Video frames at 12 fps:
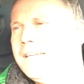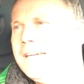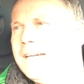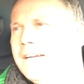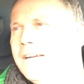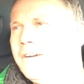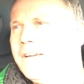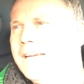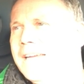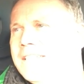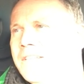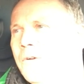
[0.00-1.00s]
yeah,
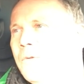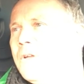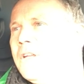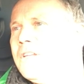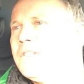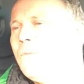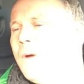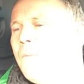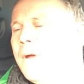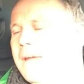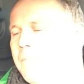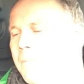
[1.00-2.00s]
okay. So when we